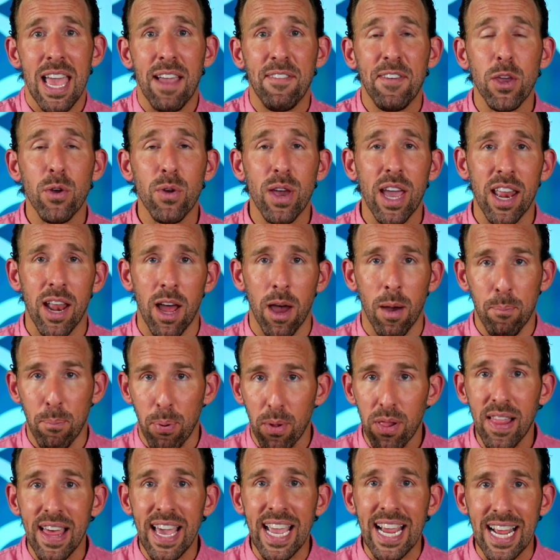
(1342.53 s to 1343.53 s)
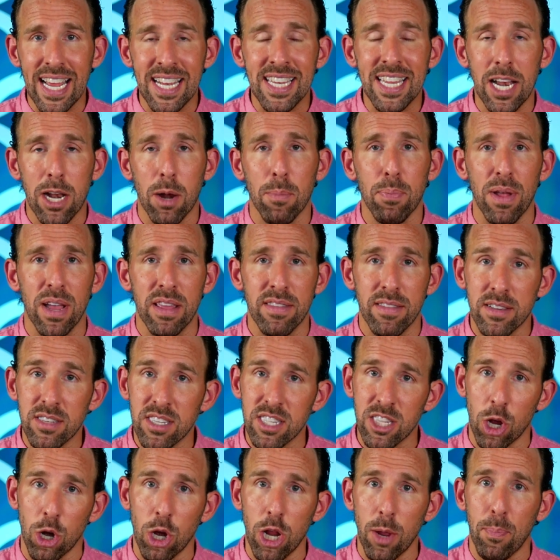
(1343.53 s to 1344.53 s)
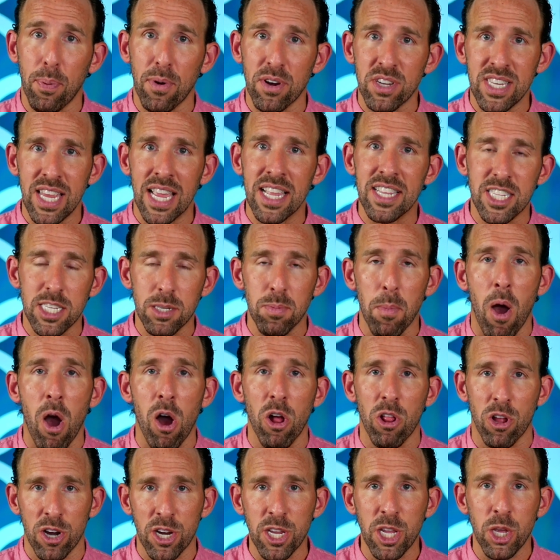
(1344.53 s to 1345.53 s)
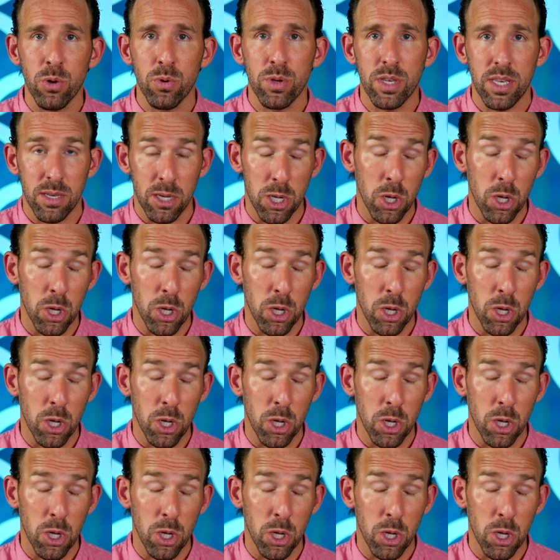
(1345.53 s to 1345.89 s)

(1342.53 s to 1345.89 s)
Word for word: if you get a plate, a dinner plate that's 30% smaller, you,